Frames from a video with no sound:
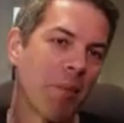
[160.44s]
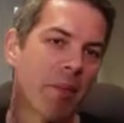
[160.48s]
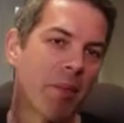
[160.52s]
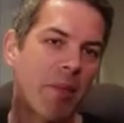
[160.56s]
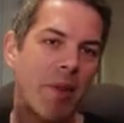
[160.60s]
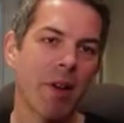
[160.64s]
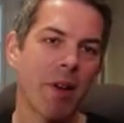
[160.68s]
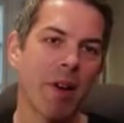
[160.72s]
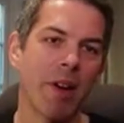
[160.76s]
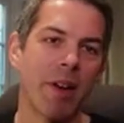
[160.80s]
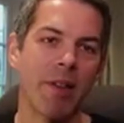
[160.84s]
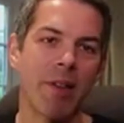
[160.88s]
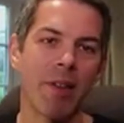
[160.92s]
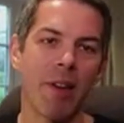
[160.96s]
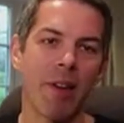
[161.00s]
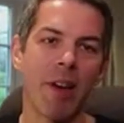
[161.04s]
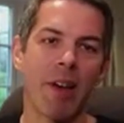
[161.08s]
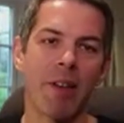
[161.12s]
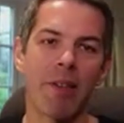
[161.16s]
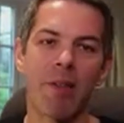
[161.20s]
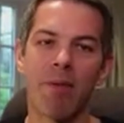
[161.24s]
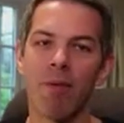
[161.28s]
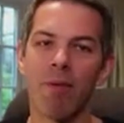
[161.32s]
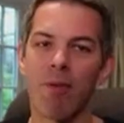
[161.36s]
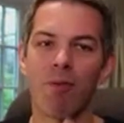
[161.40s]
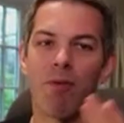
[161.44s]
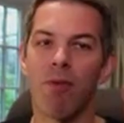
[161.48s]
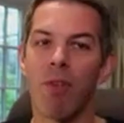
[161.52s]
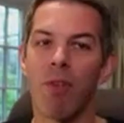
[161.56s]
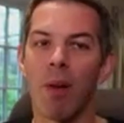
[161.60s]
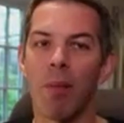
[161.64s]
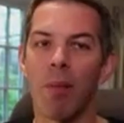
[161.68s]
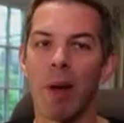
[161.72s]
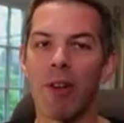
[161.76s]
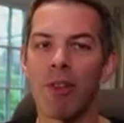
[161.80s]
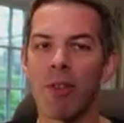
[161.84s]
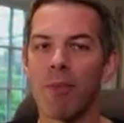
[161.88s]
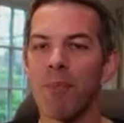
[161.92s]
kind of size.
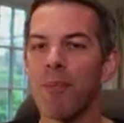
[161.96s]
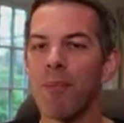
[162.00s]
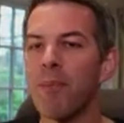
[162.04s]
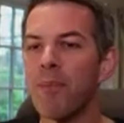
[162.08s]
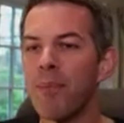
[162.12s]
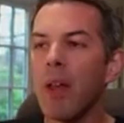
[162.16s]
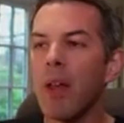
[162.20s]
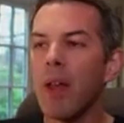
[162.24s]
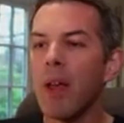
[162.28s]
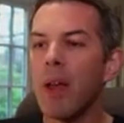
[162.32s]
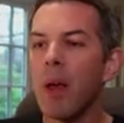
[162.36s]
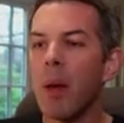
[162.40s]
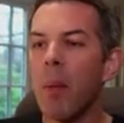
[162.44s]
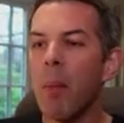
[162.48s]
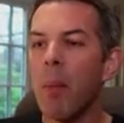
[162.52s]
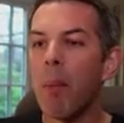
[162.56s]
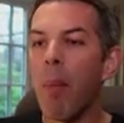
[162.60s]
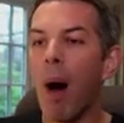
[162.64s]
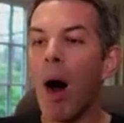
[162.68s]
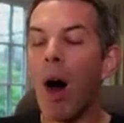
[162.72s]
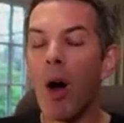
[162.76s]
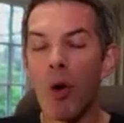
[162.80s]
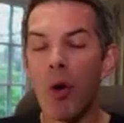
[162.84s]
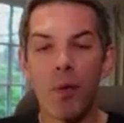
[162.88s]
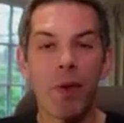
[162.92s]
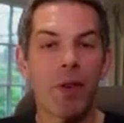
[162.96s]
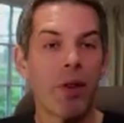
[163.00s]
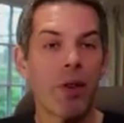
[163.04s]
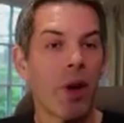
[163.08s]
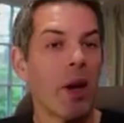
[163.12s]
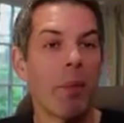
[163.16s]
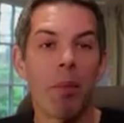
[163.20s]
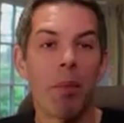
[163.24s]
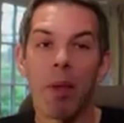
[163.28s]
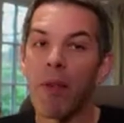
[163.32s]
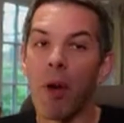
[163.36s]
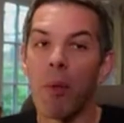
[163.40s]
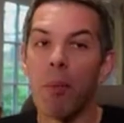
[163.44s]
Rubbish. Over
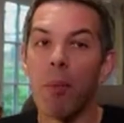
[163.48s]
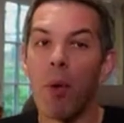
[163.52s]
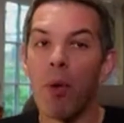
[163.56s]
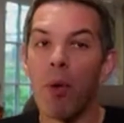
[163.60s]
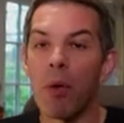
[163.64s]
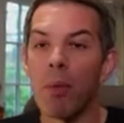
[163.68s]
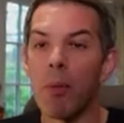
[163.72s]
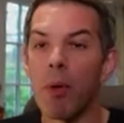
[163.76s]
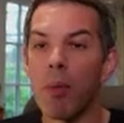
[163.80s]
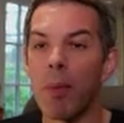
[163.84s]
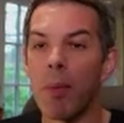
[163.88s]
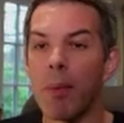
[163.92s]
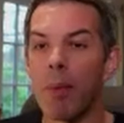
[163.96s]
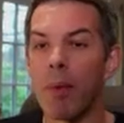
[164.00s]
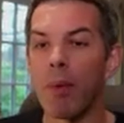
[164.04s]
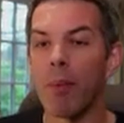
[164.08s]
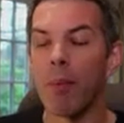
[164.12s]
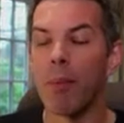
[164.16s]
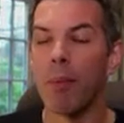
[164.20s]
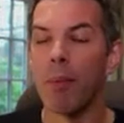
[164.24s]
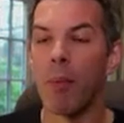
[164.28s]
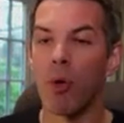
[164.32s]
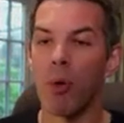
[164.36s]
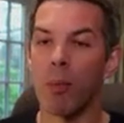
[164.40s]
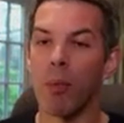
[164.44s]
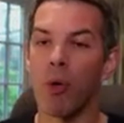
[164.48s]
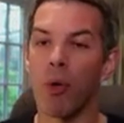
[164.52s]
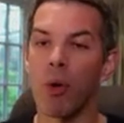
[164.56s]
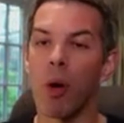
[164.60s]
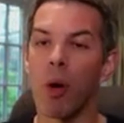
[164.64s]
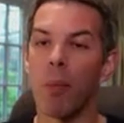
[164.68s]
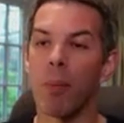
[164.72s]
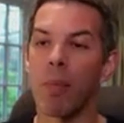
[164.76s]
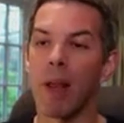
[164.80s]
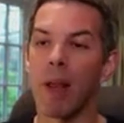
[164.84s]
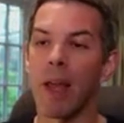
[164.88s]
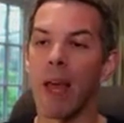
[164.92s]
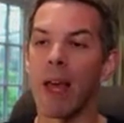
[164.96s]
time, they've got more and more
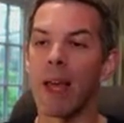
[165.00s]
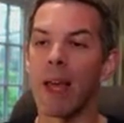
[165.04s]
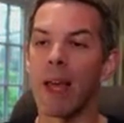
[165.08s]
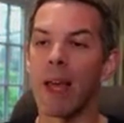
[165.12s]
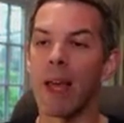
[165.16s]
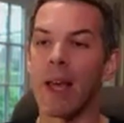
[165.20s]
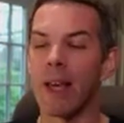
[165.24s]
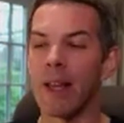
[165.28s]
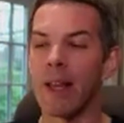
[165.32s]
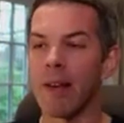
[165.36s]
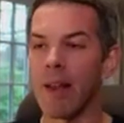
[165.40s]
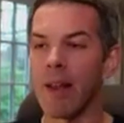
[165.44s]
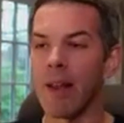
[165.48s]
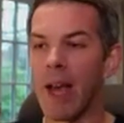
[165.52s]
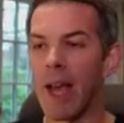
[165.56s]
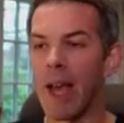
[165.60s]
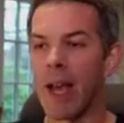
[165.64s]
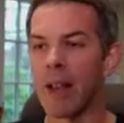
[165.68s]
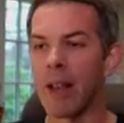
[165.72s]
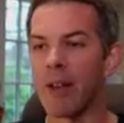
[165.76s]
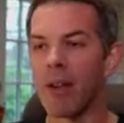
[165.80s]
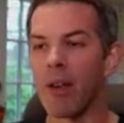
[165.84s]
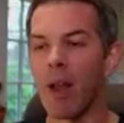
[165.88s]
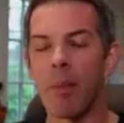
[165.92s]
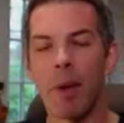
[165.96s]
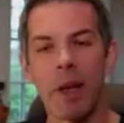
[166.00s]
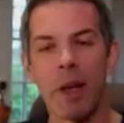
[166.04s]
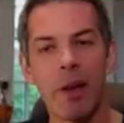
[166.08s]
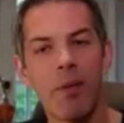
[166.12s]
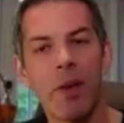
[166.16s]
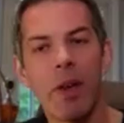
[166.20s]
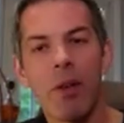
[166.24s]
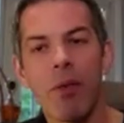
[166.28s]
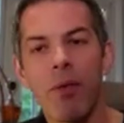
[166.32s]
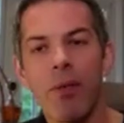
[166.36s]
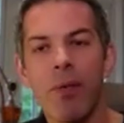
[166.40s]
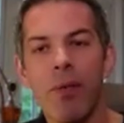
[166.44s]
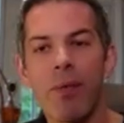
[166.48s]
complicated. And I mean, if
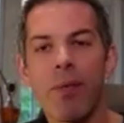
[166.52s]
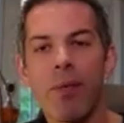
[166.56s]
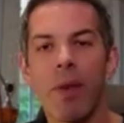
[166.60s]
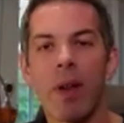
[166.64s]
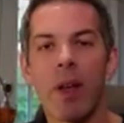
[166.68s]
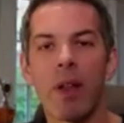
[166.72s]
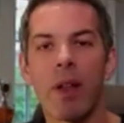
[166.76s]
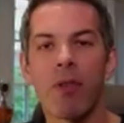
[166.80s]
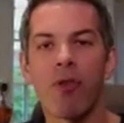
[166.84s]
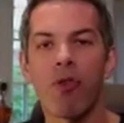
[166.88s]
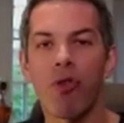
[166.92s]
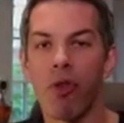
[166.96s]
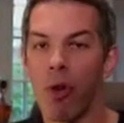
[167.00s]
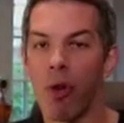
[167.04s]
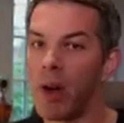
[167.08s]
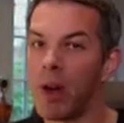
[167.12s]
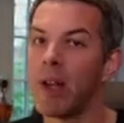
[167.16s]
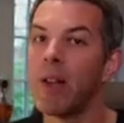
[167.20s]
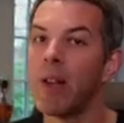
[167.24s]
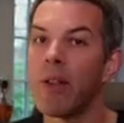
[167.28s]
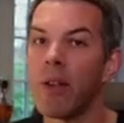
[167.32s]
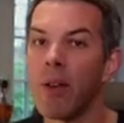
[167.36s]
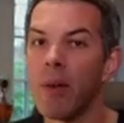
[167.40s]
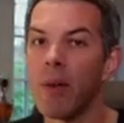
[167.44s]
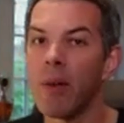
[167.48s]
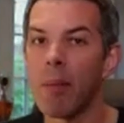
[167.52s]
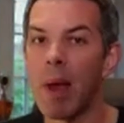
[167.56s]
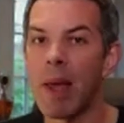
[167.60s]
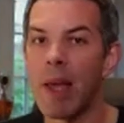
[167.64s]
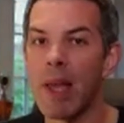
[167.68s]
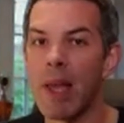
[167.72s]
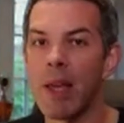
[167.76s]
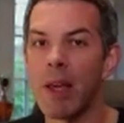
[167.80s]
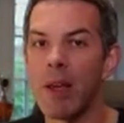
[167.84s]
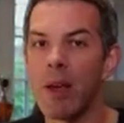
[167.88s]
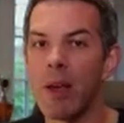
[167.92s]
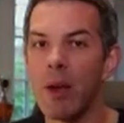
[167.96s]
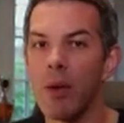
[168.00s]
you've tried to
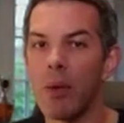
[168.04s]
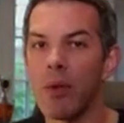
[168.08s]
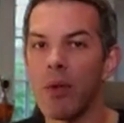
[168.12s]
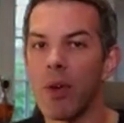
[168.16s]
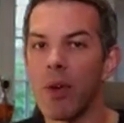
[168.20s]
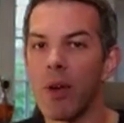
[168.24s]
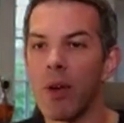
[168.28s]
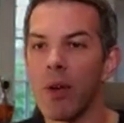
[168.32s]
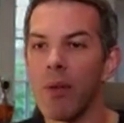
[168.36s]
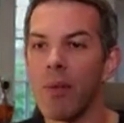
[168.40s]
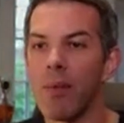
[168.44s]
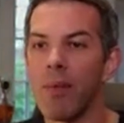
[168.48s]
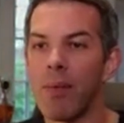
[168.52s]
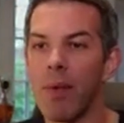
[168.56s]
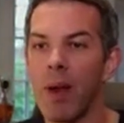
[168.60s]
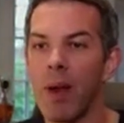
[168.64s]
make use of